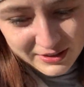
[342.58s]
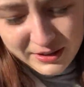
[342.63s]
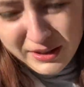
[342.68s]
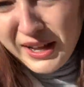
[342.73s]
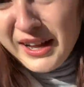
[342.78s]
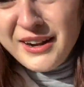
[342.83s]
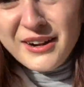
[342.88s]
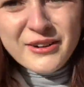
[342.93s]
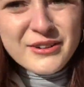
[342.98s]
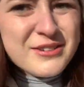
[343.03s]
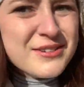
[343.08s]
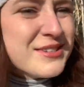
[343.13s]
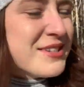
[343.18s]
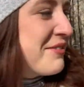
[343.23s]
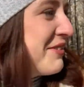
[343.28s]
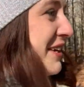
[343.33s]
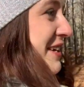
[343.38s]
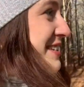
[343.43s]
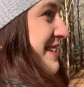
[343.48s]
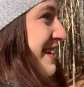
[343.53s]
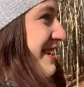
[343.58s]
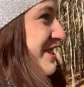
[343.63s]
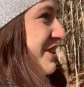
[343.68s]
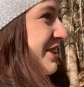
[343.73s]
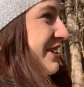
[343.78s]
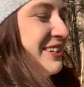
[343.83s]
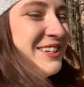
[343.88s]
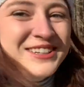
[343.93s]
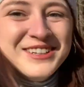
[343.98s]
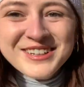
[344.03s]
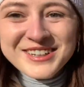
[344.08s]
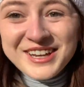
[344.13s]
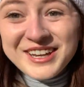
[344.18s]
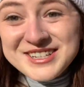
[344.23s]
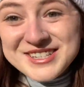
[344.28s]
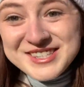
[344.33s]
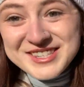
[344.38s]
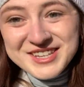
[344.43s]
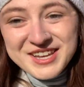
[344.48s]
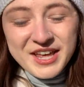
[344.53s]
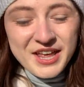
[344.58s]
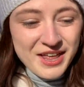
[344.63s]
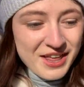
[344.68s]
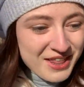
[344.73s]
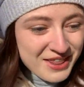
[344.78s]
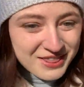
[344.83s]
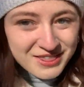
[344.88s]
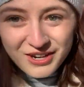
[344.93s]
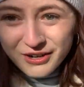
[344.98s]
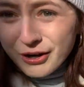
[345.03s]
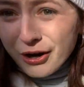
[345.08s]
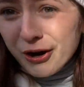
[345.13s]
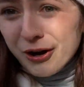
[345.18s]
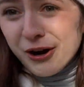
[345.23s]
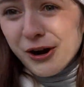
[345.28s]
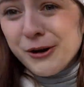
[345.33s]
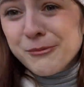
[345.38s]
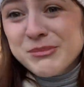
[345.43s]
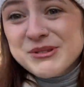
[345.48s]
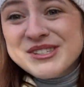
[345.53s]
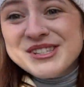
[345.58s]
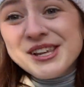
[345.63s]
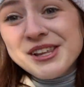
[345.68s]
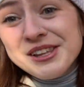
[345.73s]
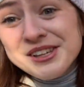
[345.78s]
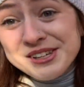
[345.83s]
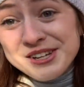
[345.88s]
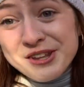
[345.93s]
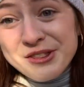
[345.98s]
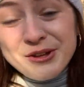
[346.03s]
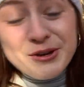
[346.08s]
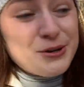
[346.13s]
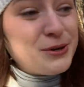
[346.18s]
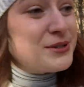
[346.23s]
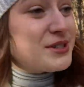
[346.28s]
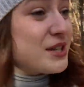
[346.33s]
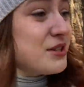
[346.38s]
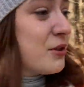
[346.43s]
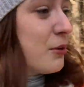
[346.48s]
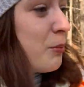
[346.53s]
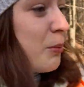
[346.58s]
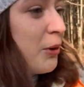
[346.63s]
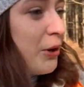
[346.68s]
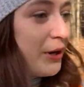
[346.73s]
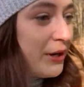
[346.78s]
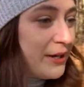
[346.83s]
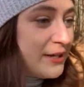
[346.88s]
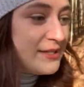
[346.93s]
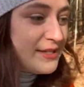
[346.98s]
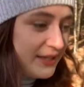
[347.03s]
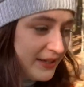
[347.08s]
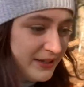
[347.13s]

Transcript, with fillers: I don't know, civilization, because there are a bazillion of those in the woods